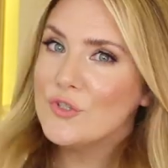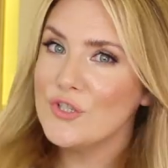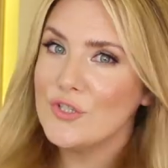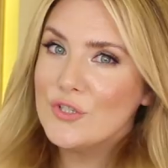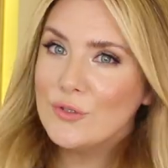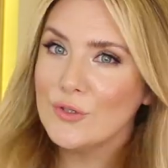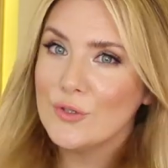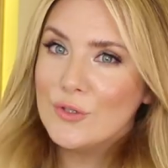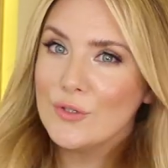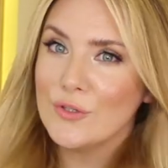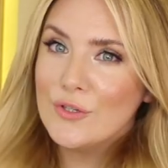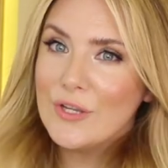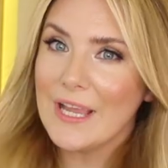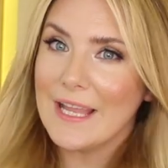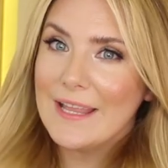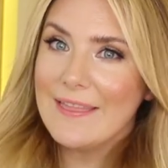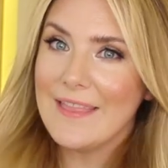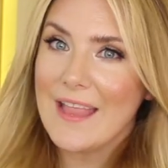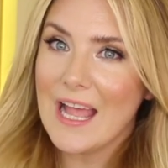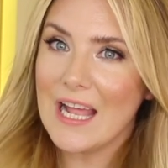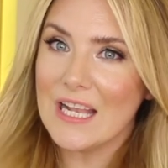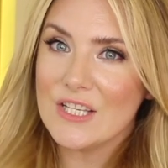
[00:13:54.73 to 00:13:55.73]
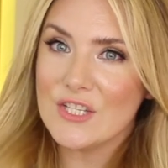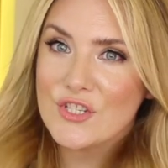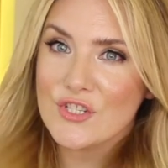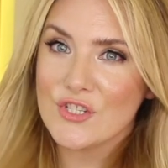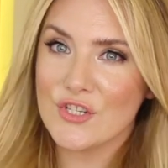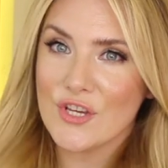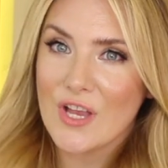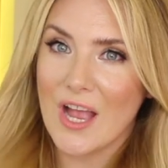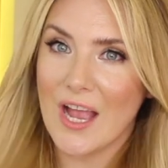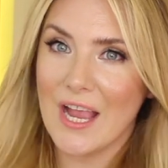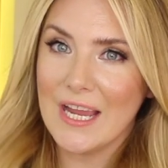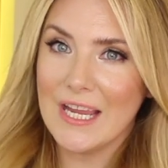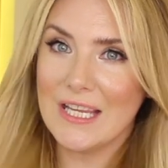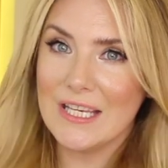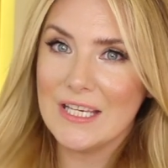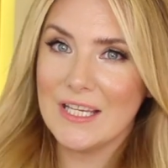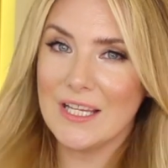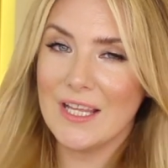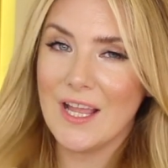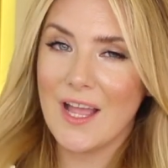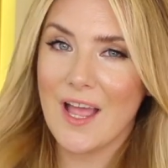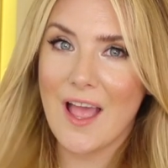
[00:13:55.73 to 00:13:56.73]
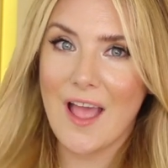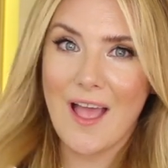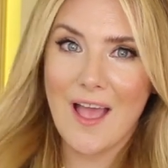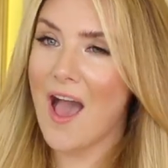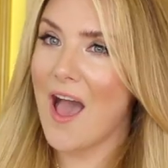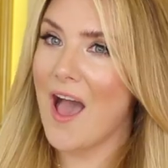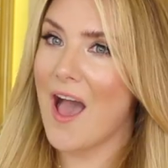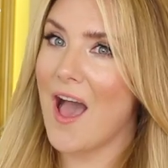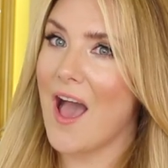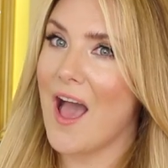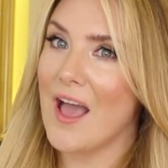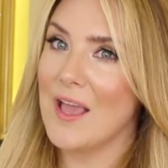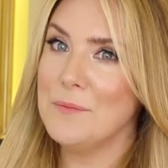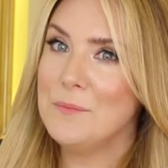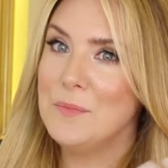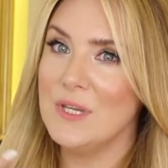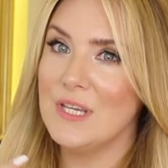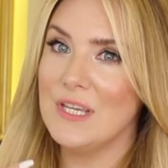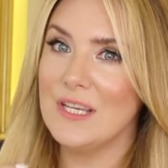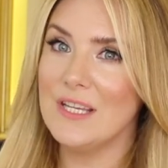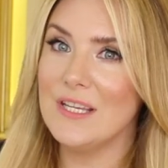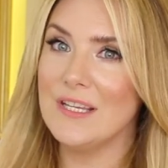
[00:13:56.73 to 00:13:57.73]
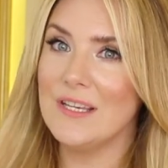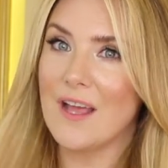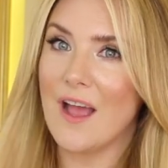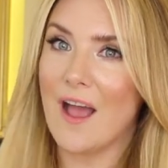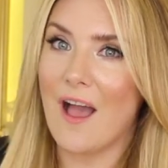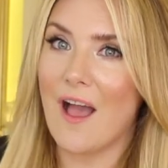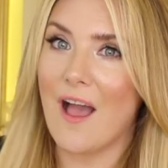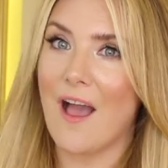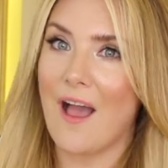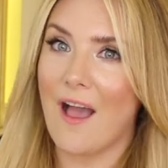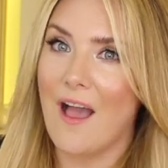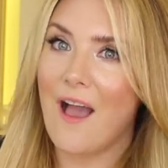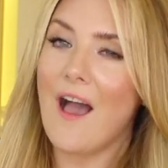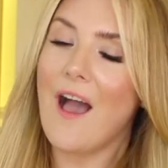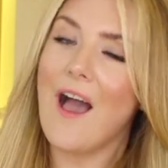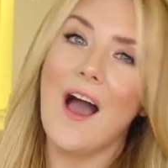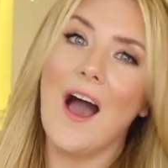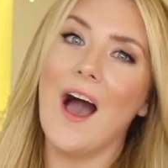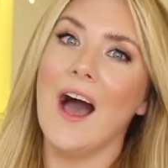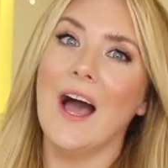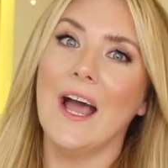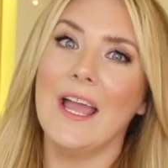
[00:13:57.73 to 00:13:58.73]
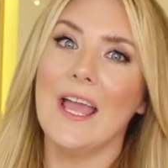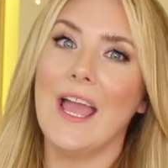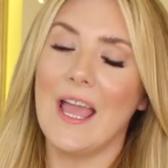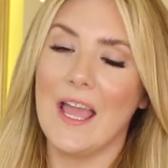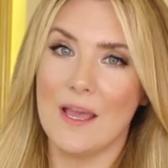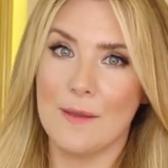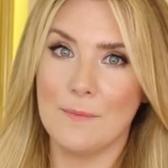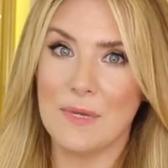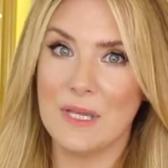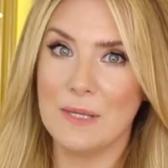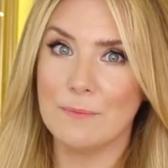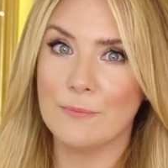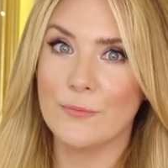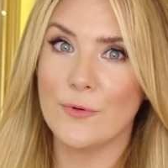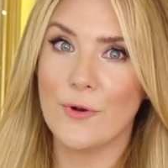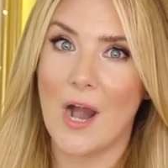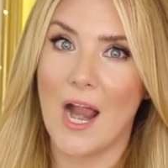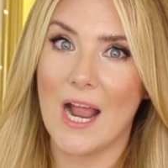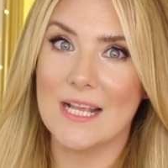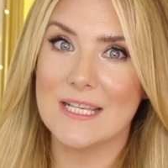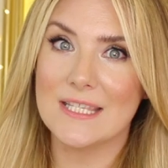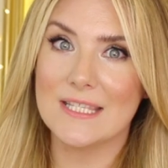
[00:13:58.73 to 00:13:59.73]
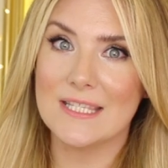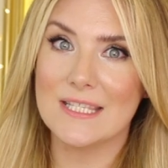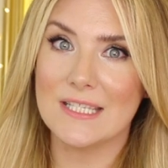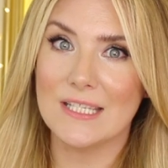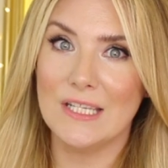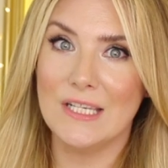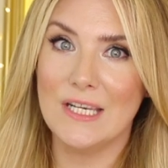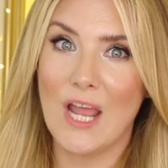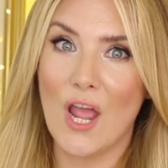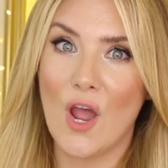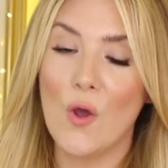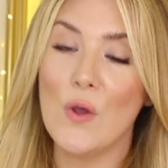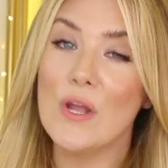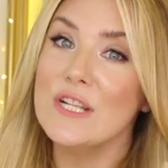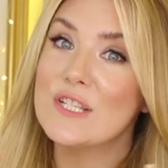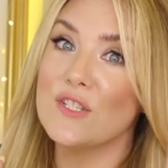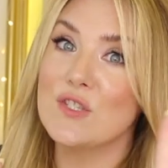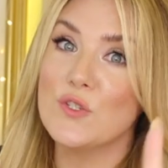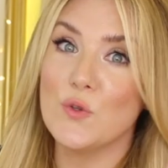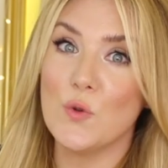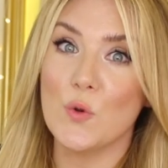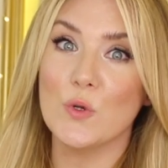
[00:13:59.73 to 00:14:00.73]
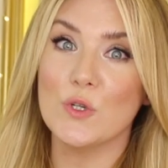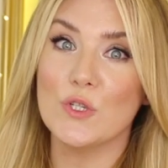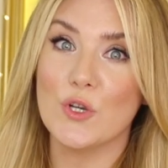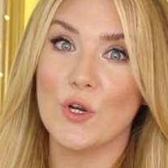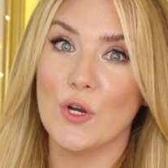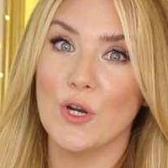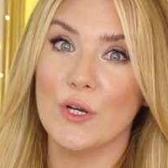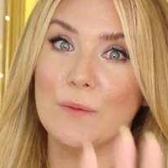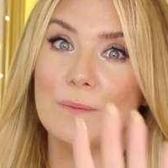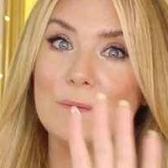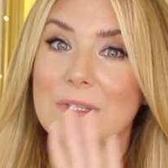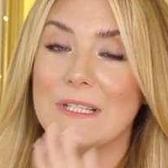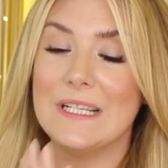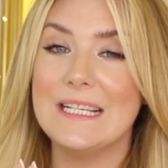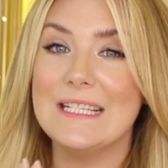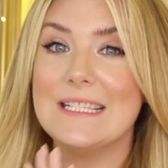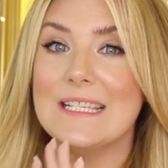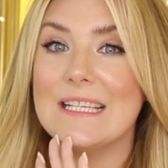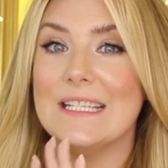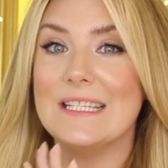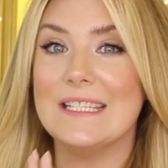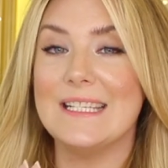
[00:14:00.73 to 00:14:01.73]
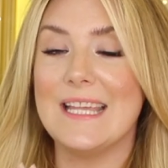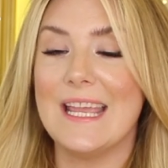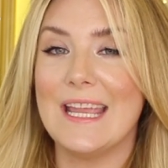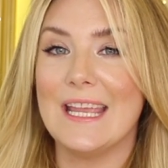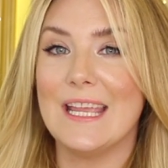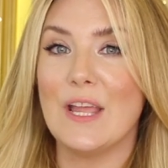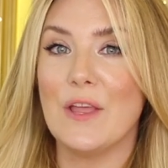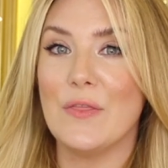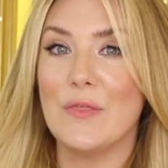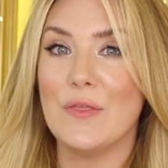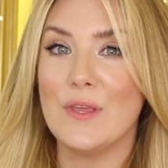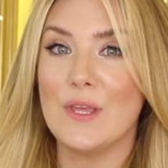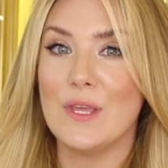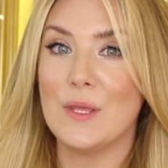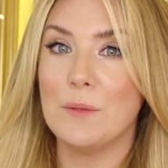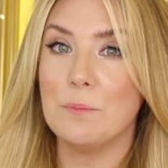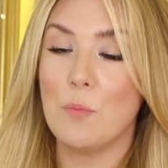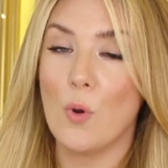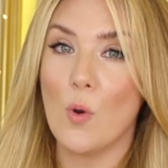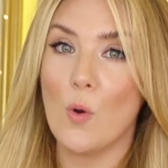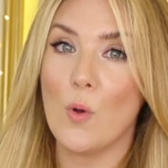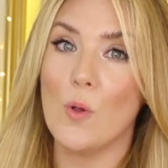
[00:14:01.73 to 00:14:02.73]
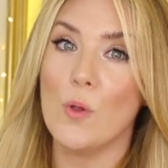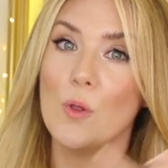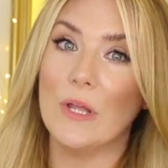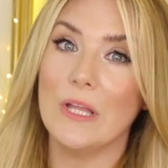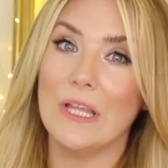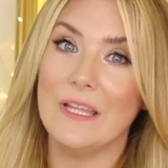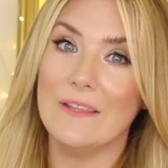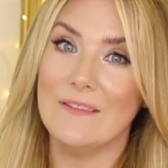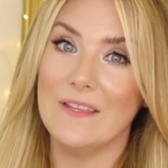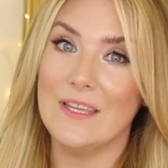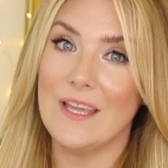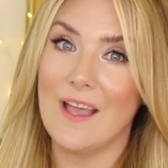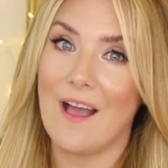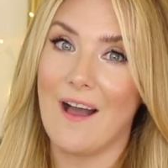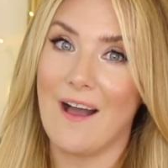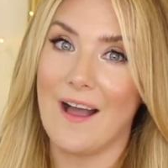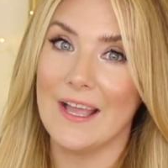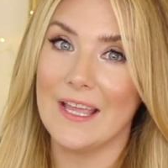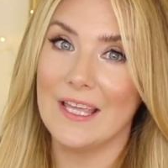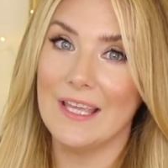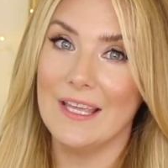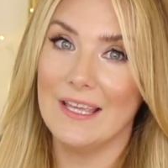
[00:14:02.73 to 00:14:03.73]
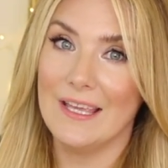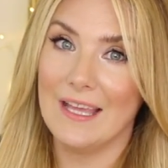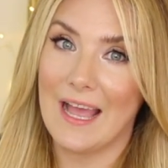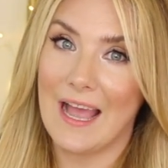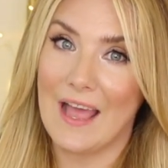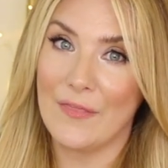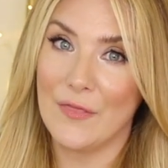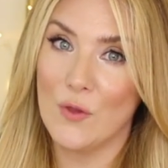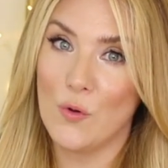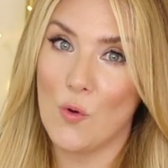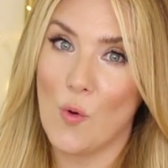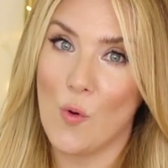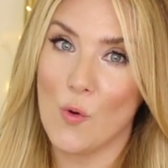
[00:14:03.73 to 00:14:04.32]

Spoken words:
Would you look at that shine? I mean, I am impressed. Now it's your turn. Please take the poll in the eye at the